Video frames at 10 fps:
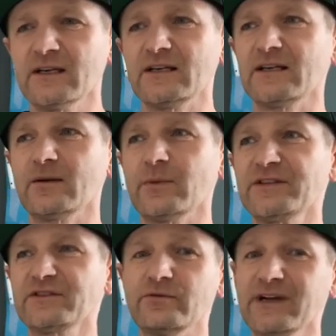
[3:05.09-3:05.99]
Um,
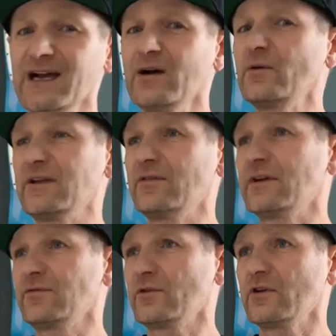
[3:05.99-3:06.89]
and so now
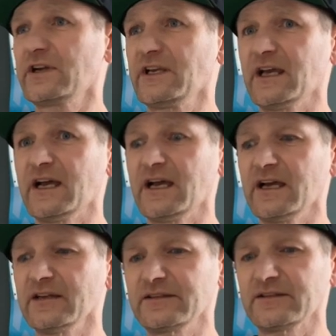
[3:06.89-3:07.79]
even if you're looking
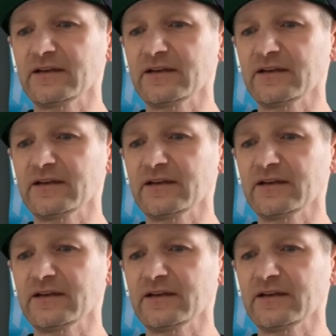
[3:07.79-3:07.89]
at,